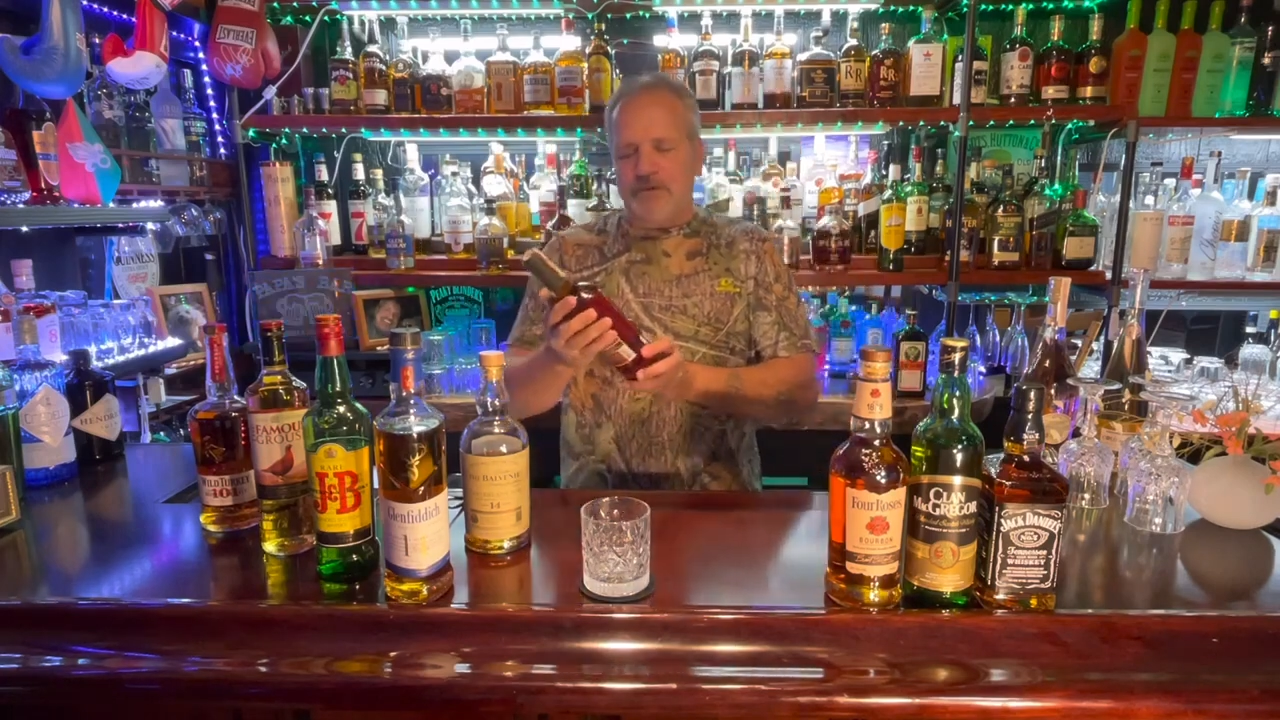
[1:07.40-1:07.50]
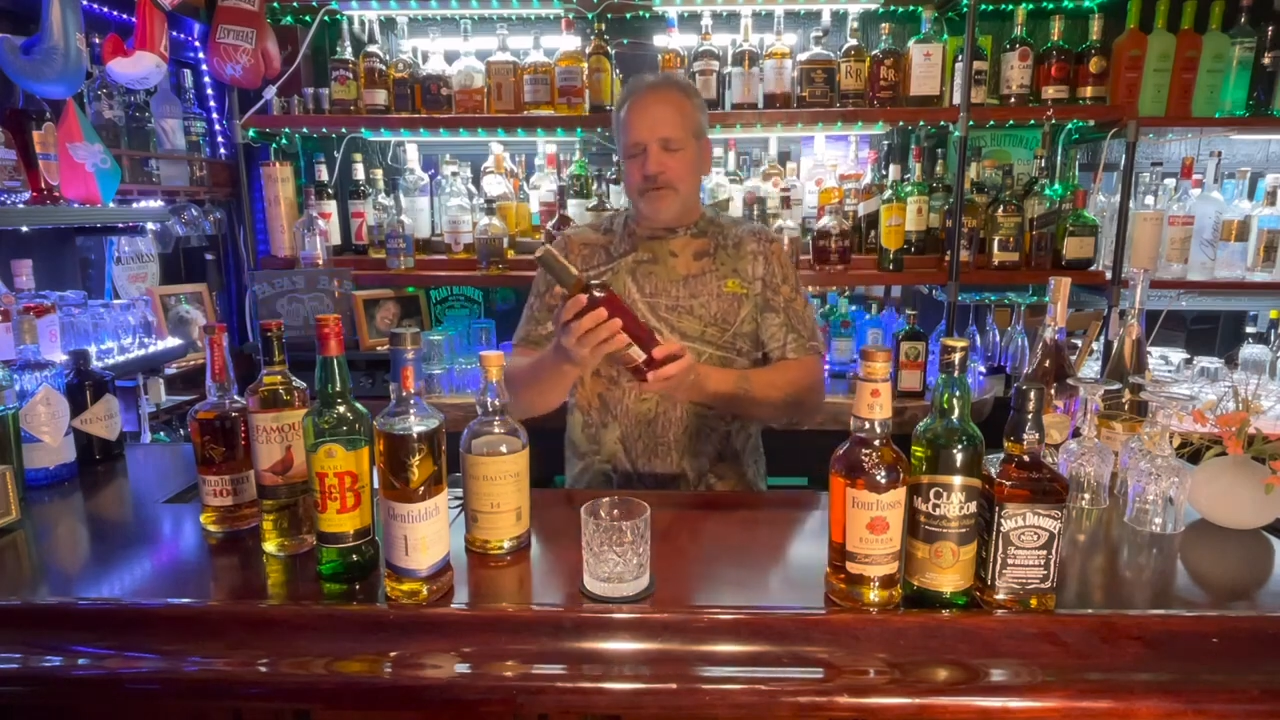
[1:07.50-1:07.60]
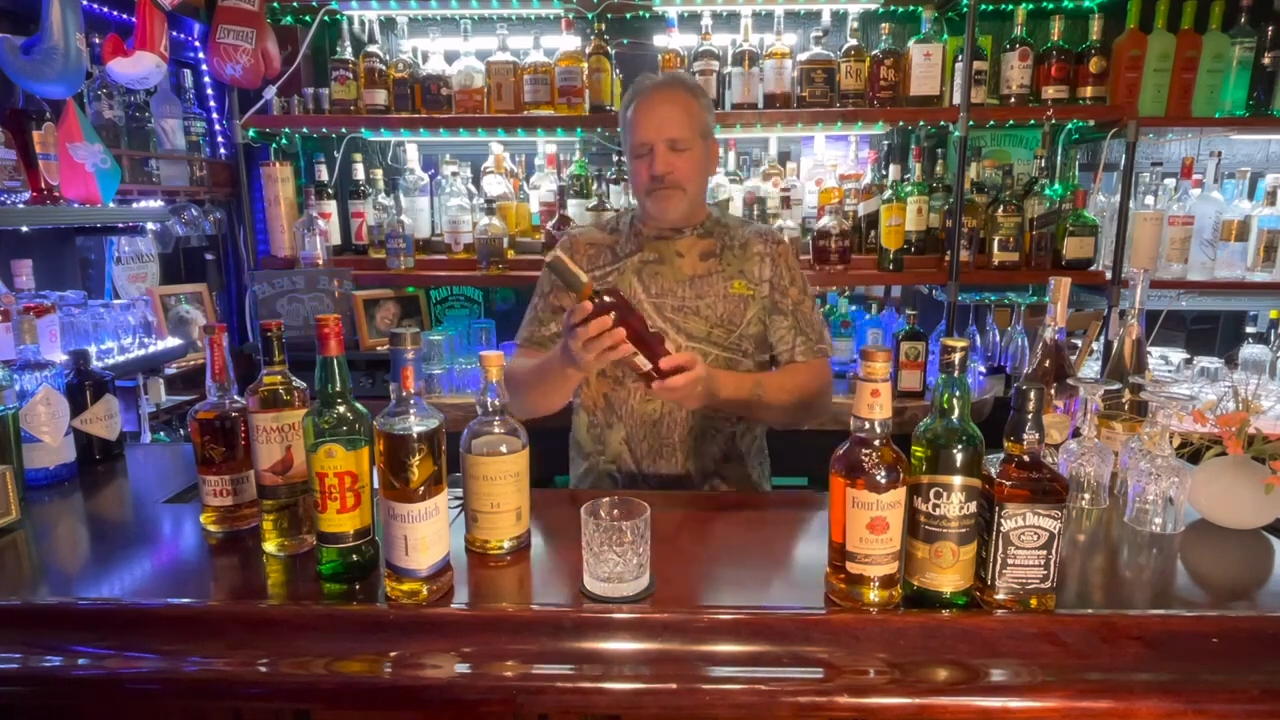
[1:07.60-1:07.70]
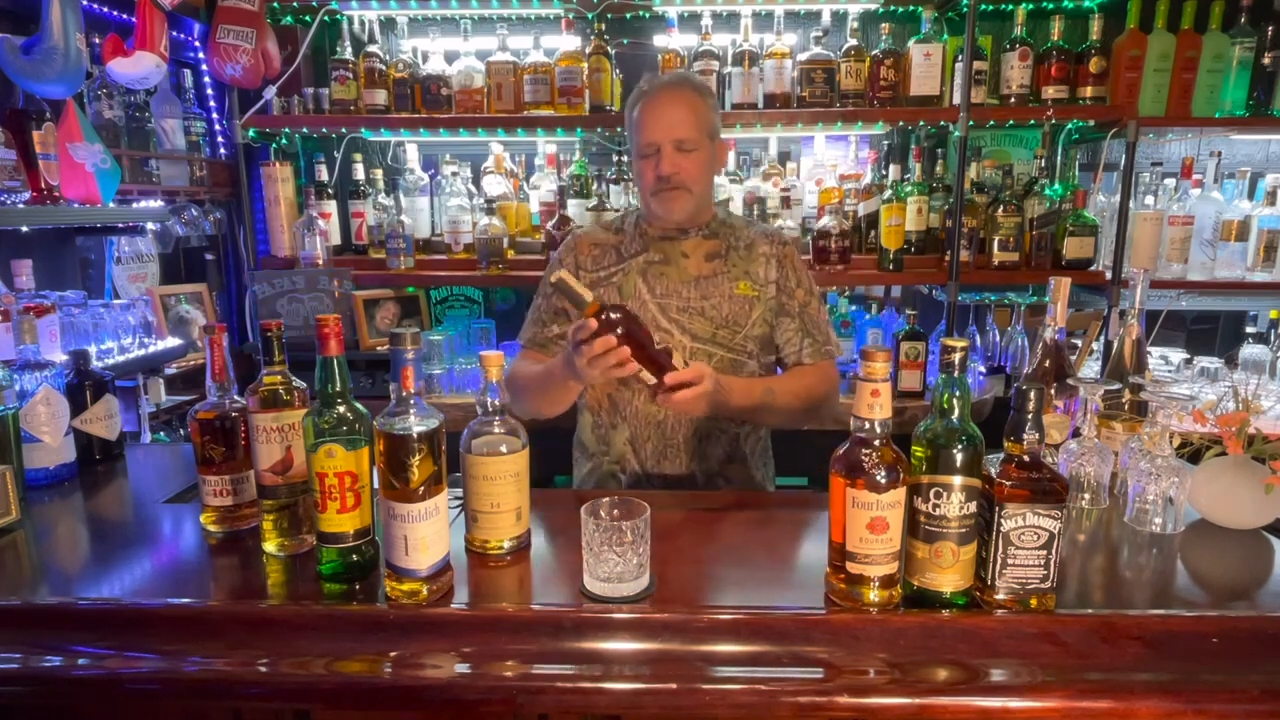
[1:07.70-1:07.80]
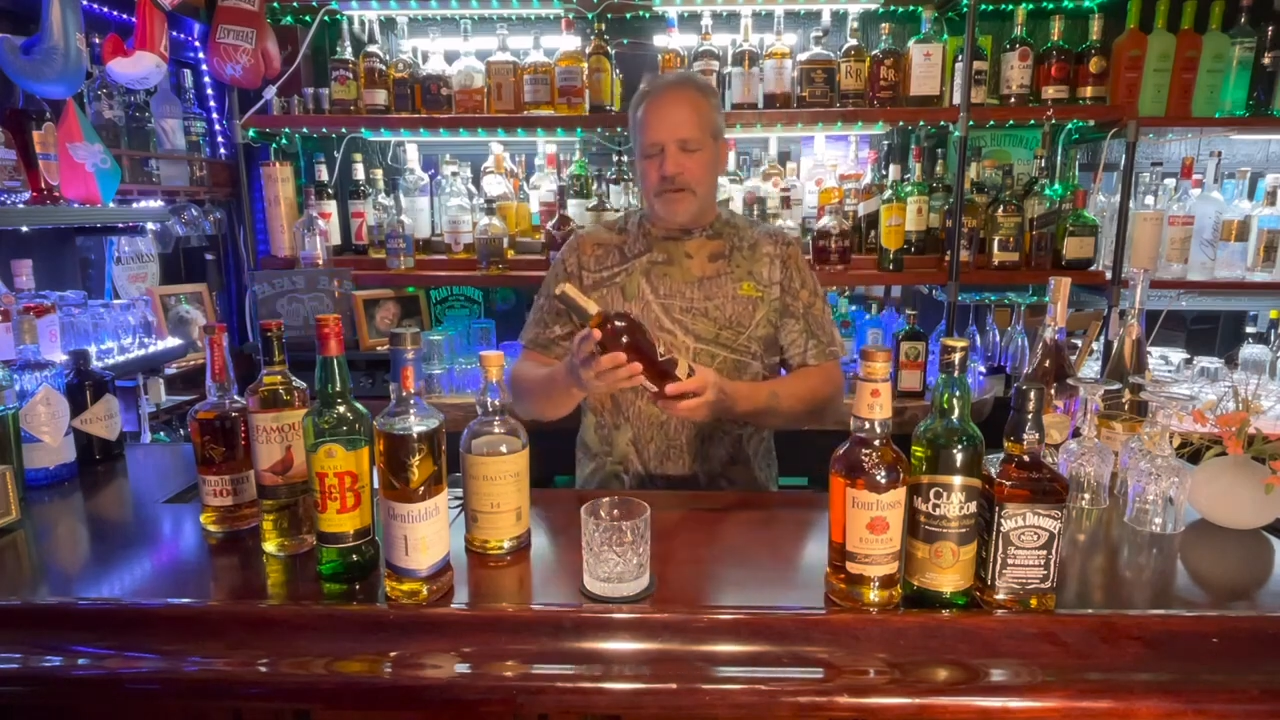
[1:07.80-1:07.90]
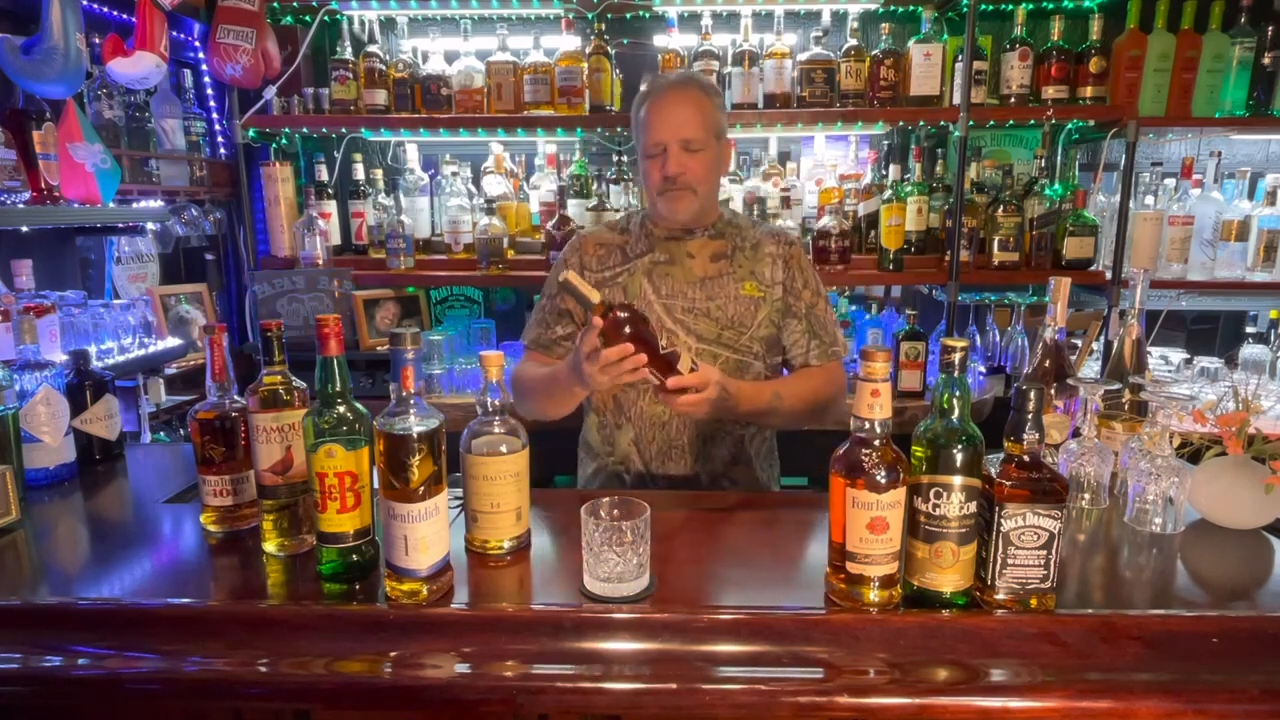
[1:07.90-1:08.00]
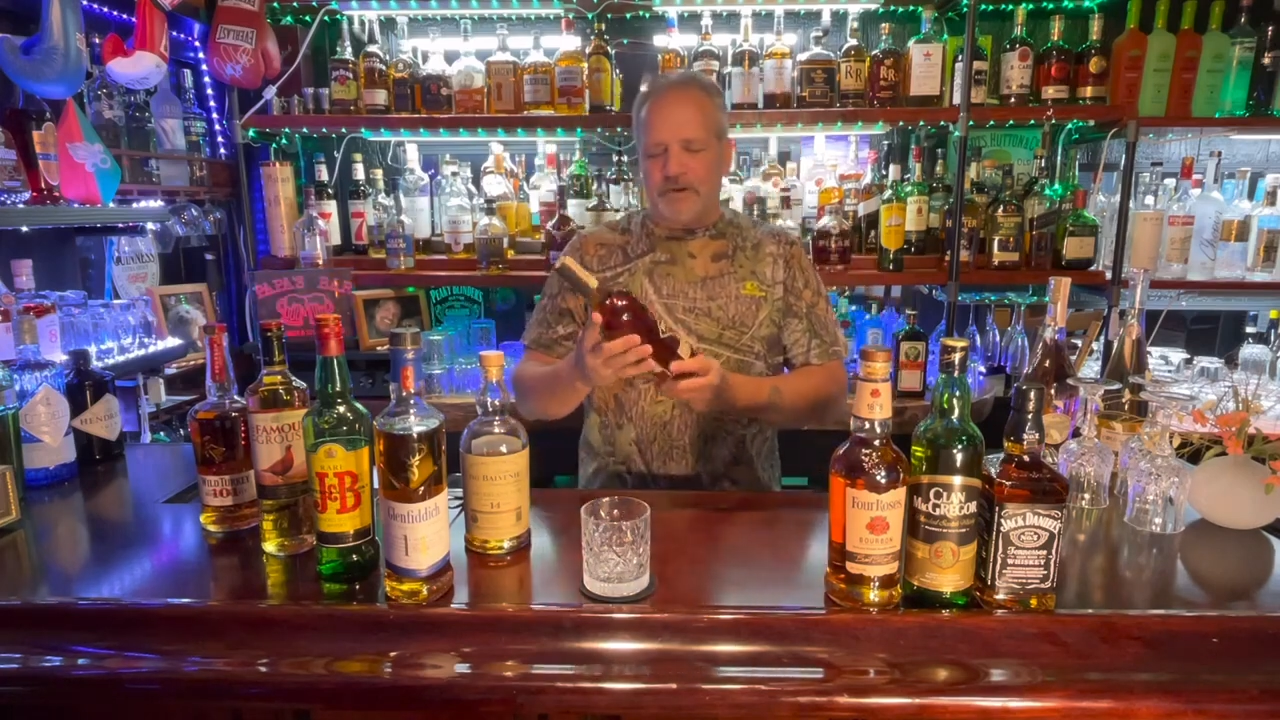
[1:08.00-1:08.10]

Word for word: rye whiskey,